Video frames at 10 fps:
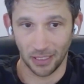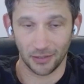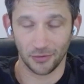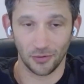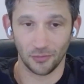
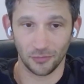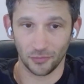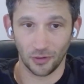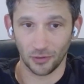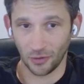
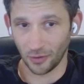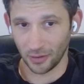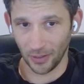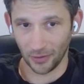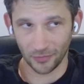do not
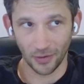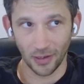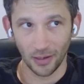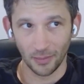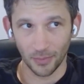talk about
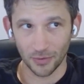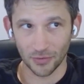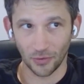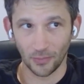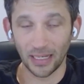
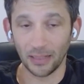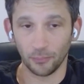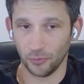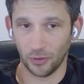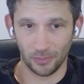because there are
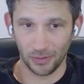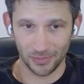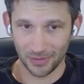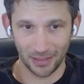many problems.